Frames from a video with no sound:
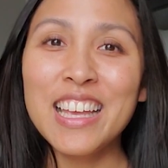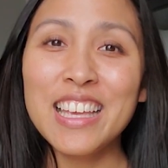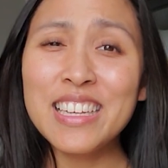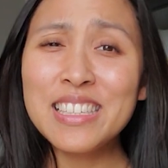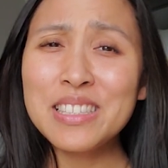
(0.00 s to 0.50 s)

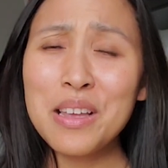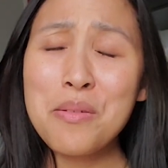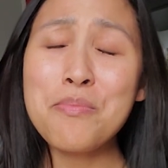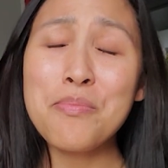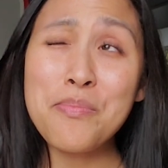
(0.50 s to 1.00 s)
It is
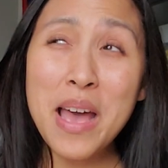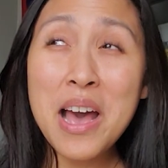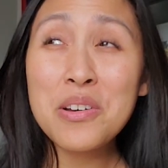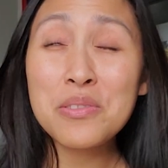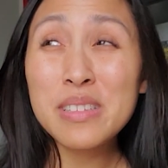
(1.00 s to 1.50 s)

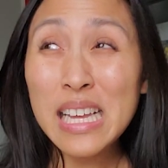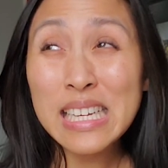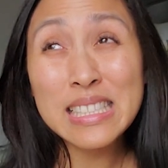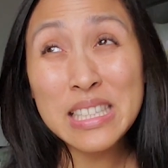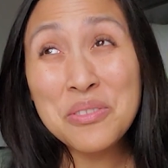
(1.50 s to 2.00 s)
about,
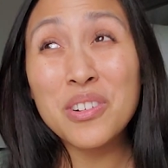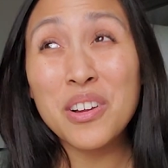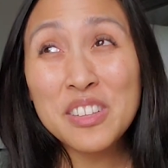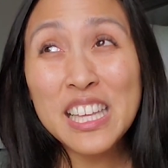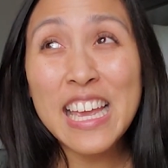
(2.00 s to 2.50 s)
I'd say,
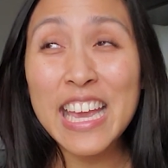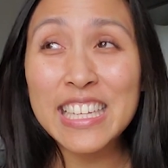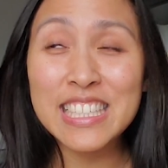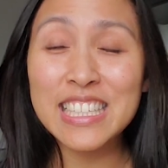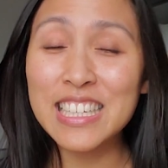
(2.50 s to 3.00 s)
roughly
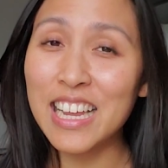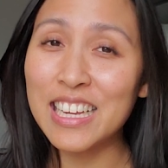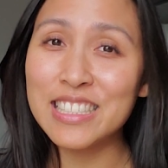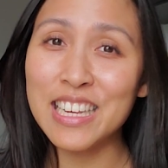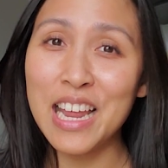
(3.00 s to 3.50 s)
18 to
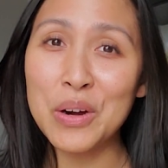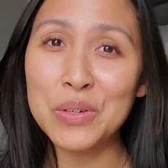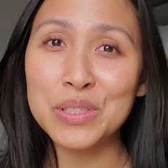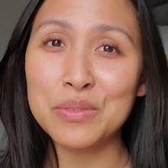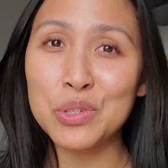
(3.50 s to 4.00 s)
19
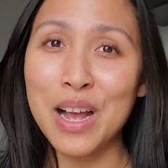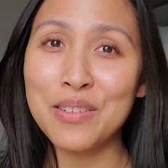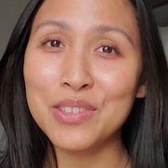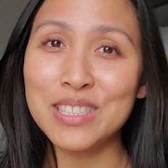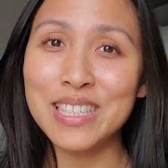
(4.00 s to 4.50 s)
hours of
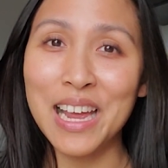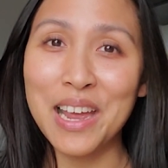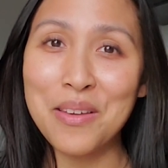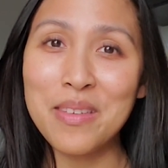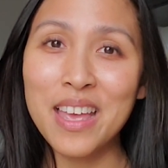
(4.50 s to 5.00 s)
travel
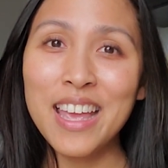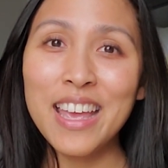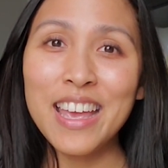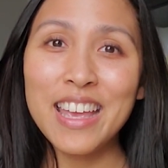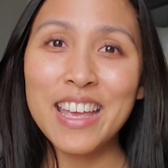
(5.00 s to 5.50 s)
time.
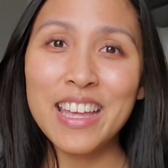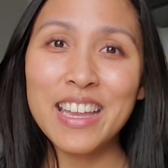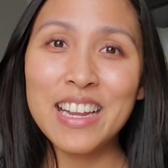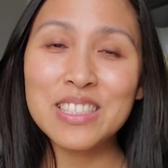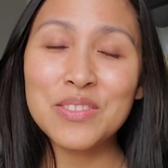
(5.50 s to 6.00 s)
And
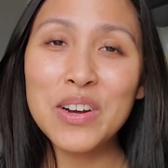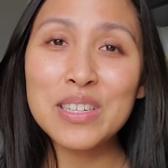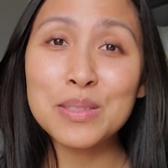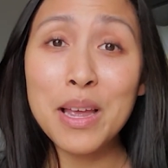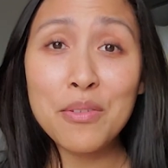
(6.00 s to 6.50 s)
as far
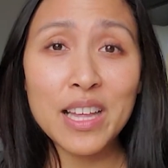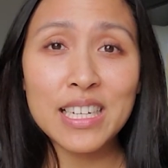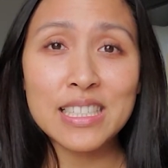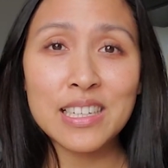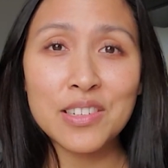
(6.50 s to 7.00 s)
as my flight
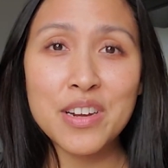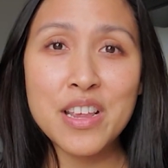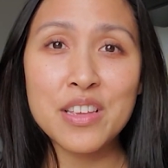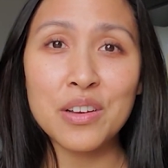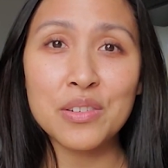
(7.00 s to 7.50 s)
itinerary
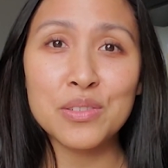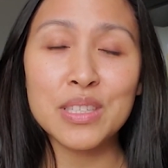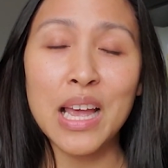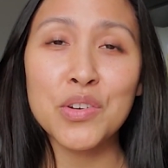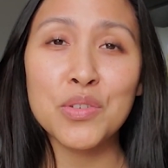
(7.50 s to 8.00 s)
goes,
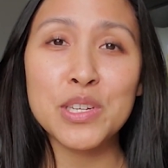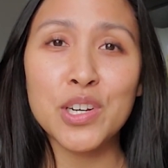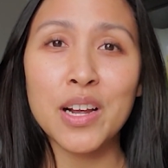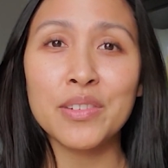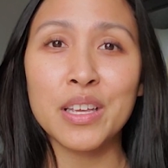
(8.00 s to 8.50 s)
I will be
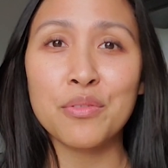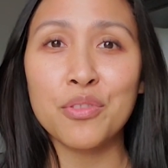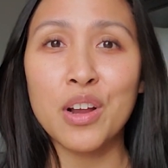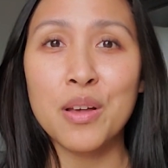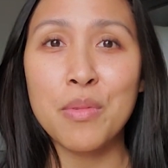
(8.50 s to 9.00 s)
traveling from